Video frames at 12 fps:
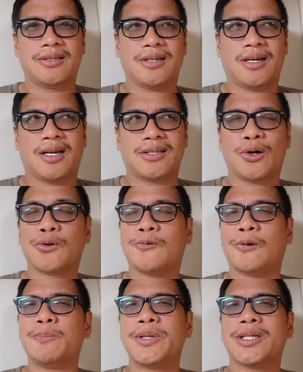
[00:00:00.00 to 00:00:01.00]
Uh, don't
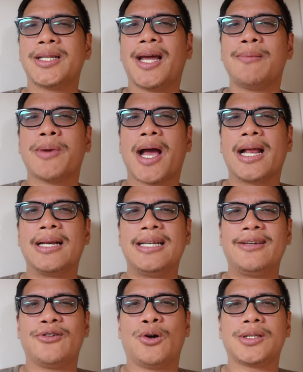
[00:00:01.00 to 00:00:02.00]
quote me on that, but I'll
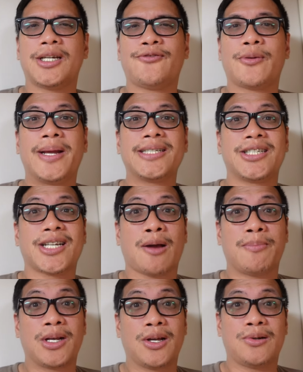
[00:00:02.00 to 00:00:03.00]
leave all the information
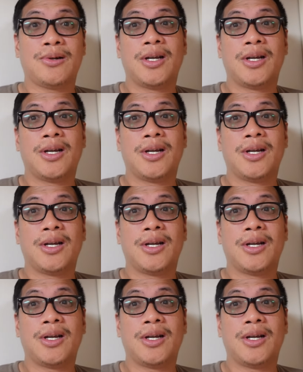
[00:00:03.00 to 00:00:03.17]
down below.